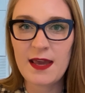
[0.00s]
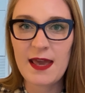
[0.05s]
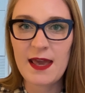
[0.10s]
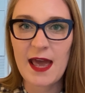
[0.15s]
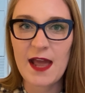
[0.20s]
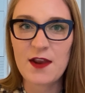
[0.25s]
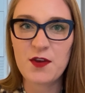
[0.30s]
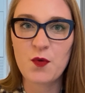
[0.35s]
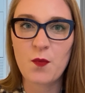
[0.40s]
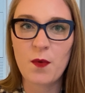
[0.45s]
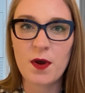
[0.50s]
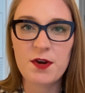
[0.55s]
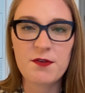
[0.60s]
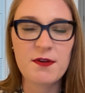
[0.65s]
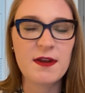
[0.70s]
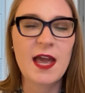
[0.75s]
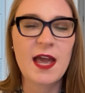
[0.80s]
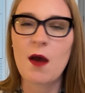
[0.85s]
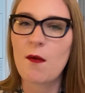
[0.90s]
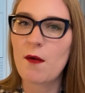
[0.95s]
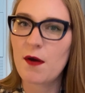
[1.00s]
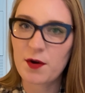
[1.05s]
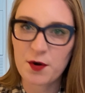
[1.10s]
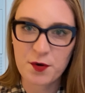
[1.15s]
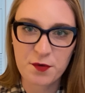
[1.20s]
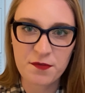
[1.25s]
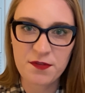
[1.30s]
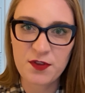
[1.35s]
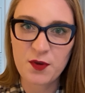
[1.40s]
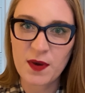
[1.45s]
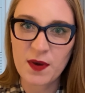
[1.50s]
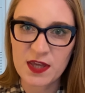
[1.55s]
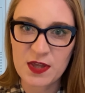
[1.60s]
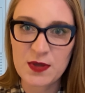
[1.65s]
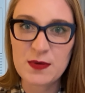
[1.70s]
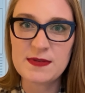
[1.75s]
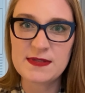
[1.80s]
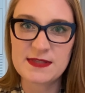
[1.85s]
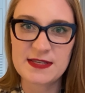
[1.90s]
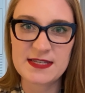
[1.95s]
and you're wondering how on earth do I
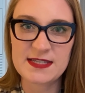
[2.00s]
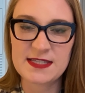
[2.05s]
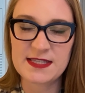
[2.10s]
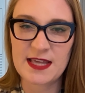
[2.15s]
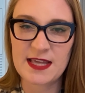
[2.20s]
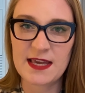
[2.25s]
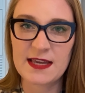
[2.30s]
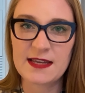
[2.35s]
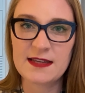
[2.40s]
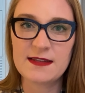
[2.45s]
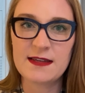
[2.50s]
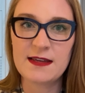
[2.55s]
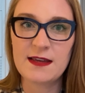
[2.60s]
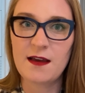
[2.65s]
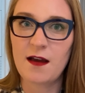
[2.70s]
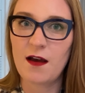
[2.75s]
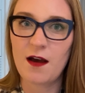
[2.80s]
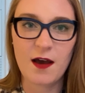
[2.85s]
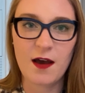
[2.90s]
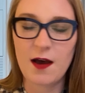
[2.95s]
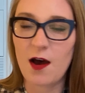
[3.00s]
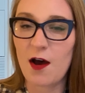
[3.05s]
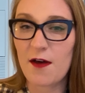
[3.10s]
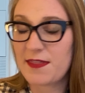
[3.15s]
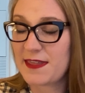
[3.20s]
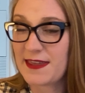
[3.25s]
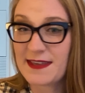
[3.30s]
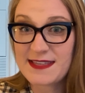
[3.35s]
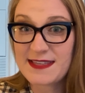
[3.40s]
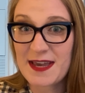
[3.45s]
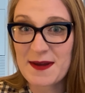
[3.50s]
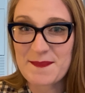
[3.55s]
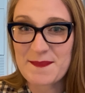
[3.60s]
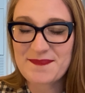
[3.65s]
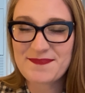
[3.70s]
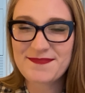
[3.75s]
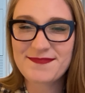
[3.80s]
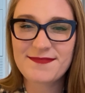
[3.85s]
use this thing on the exam.